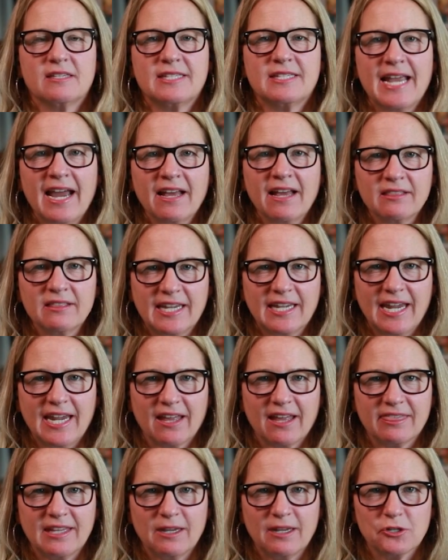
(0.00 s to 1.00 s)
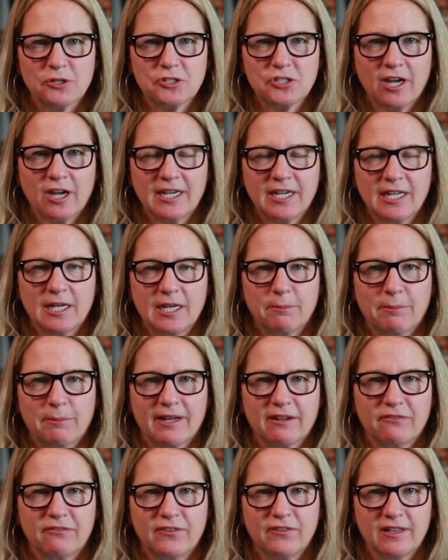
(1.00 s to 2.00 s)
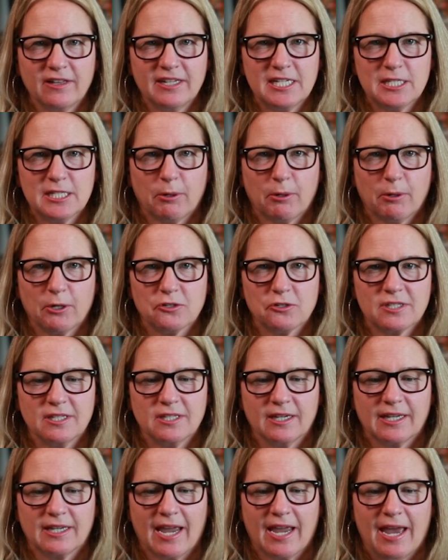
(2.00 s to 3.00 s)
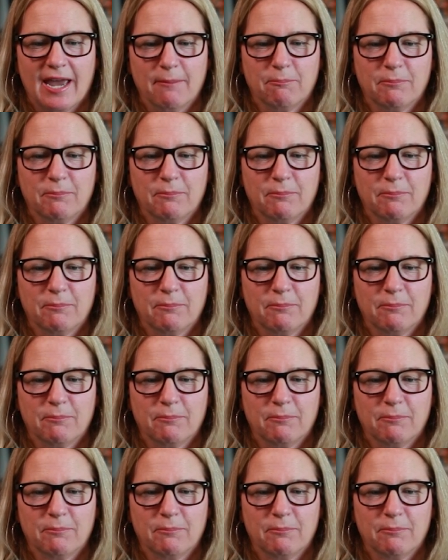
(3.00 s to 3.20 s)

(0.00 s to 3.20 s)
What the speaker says: Sadly, Kathy, we're talking about a Phillies person again.